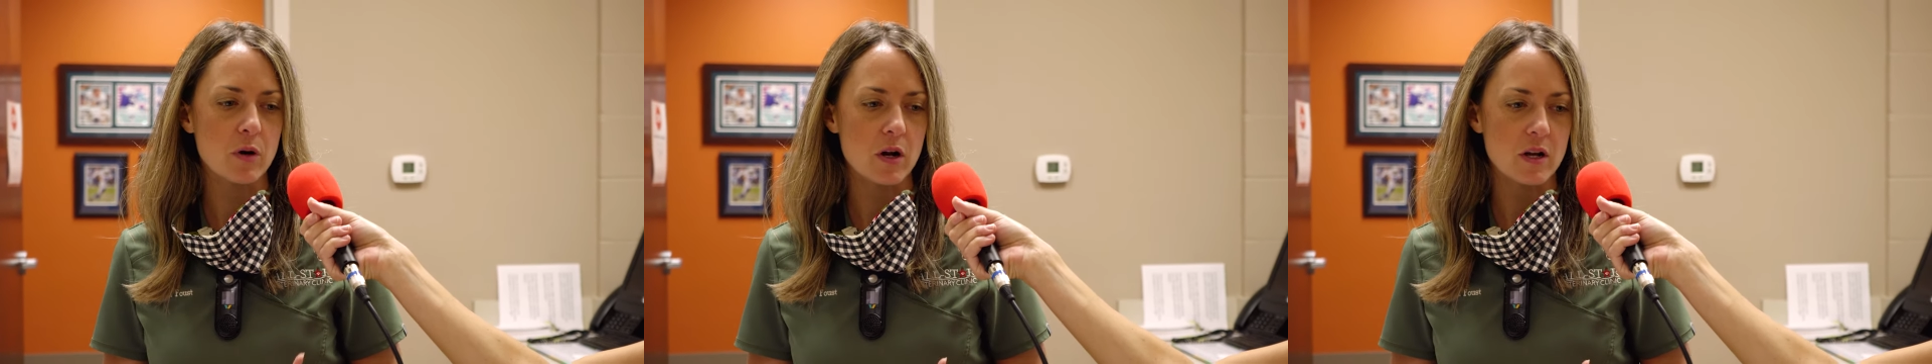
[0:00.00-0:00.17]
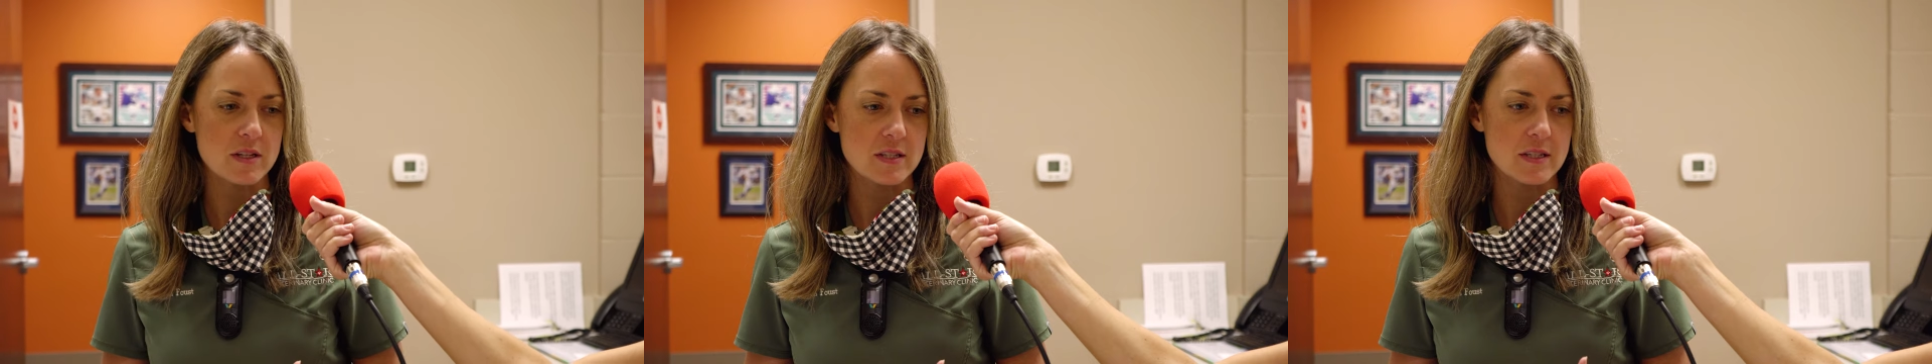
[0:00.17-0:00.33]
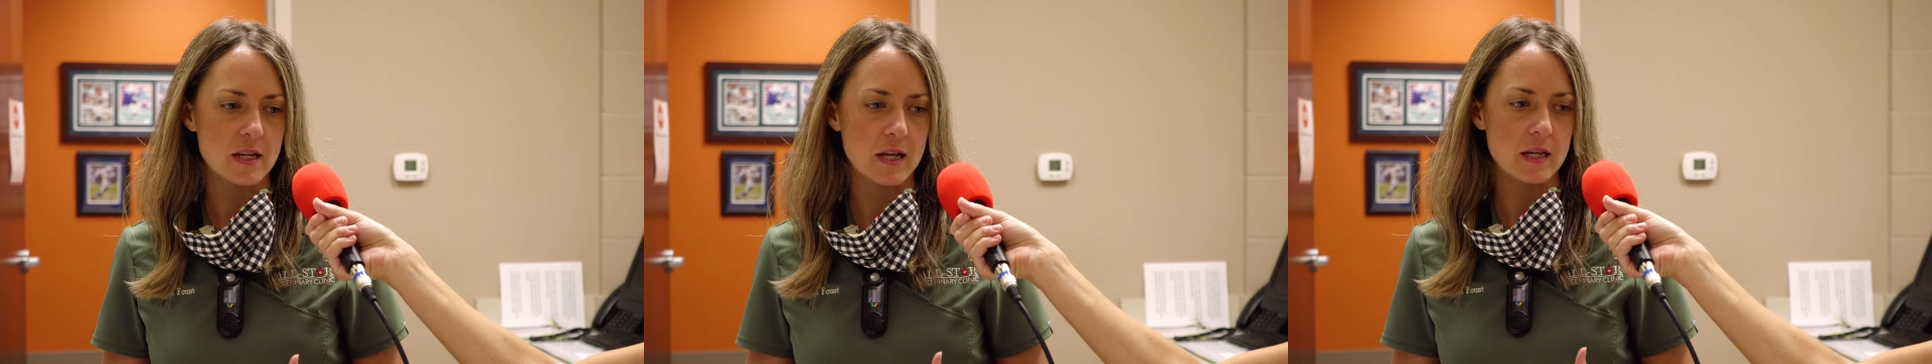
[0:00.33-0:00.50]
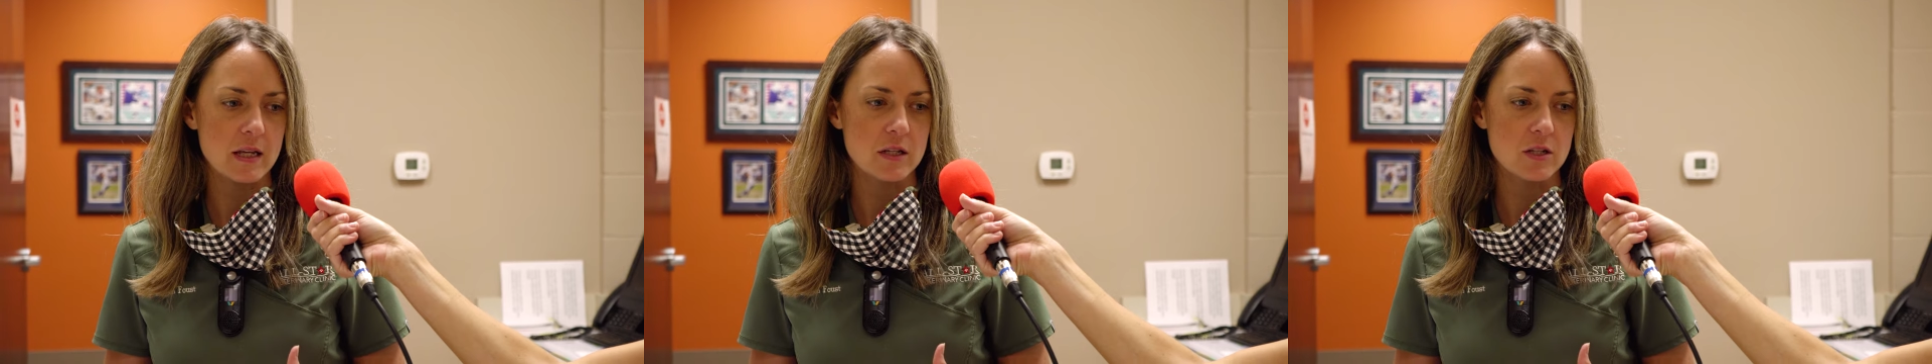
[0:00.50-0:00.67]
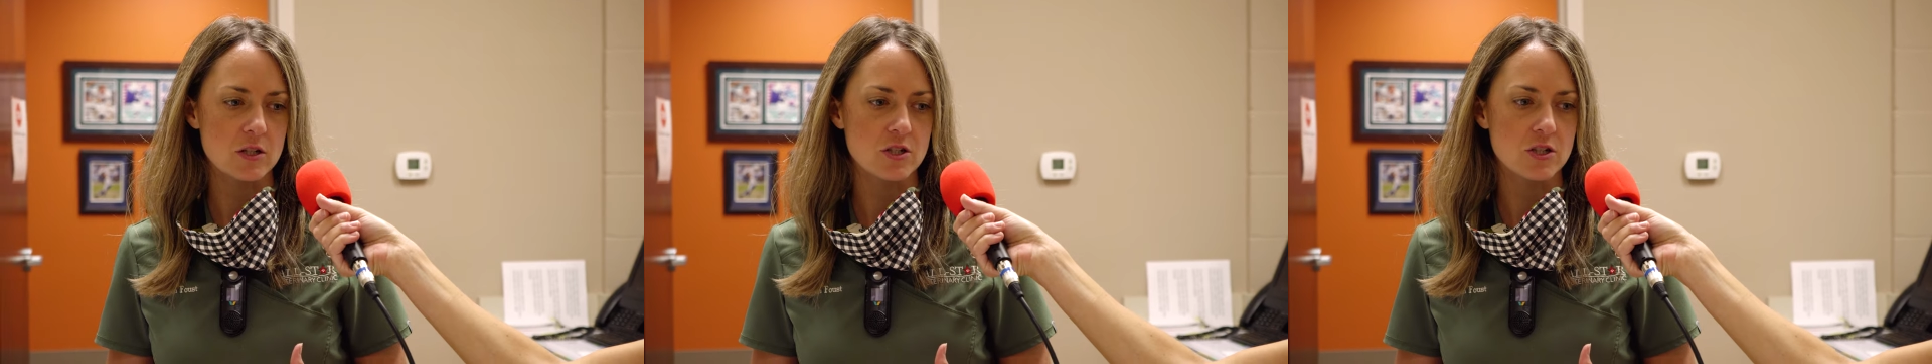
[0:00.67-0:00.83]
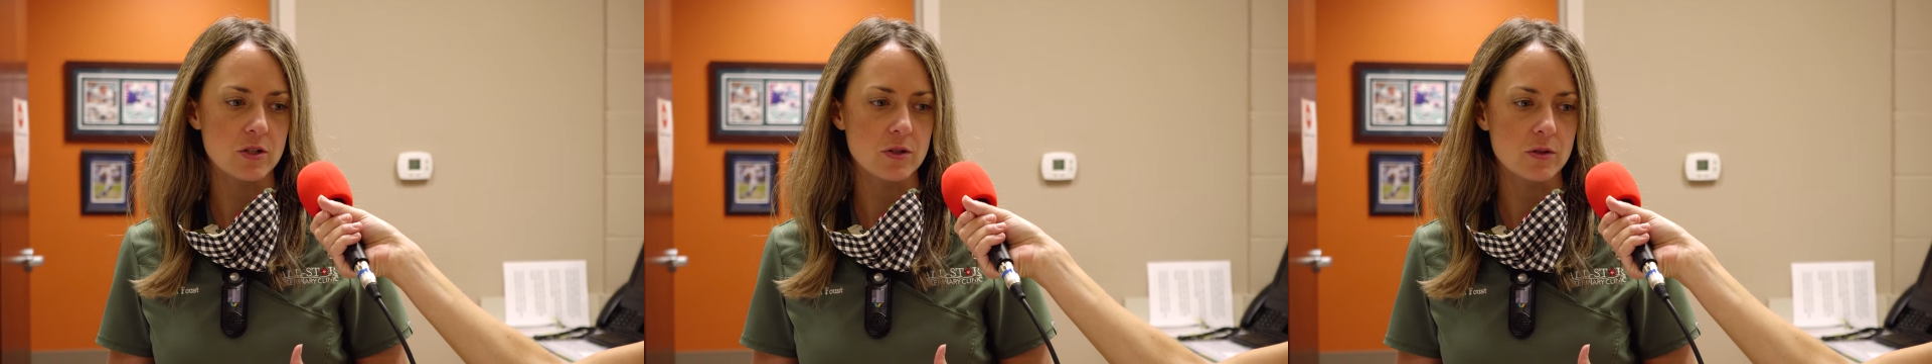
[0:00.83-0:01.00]
prostate
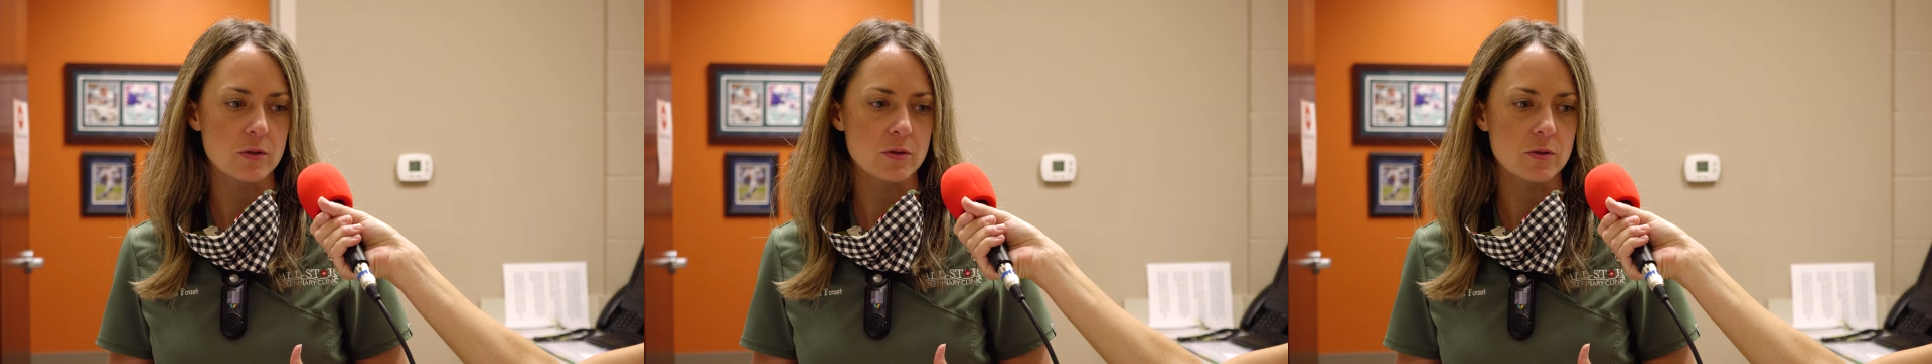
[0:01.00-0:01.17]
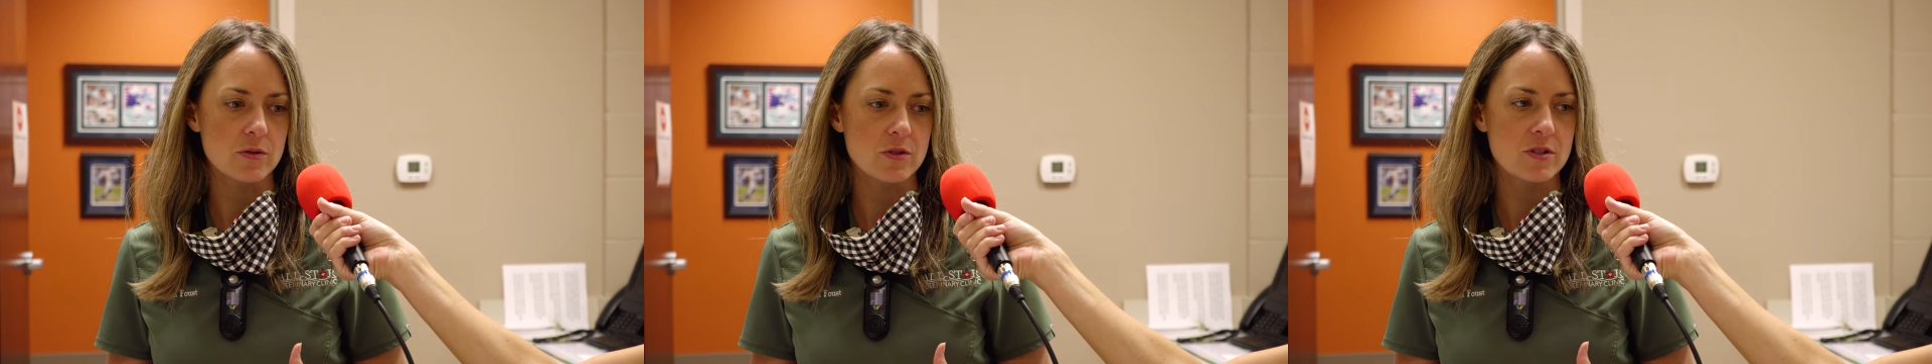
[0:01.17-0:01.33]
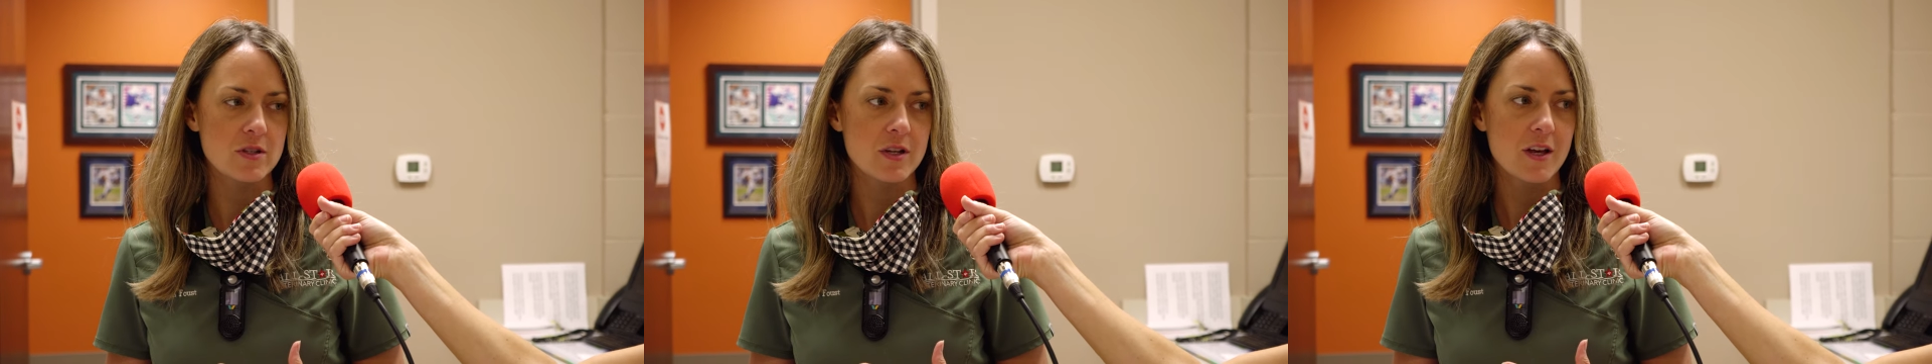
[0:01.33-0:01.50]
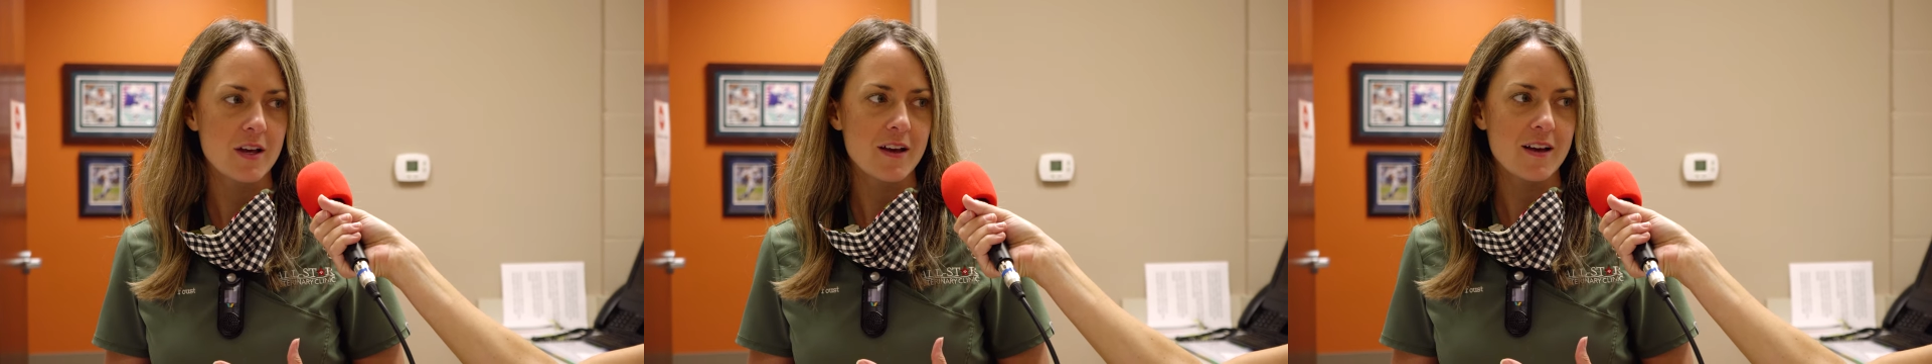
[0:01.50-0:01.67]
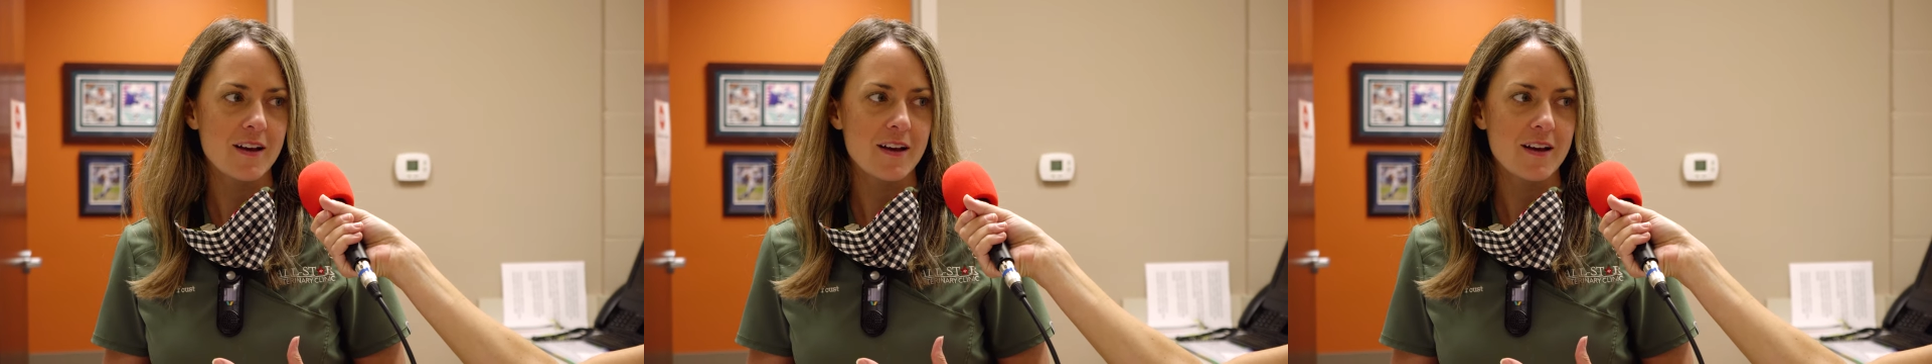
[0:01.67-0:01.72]
issues.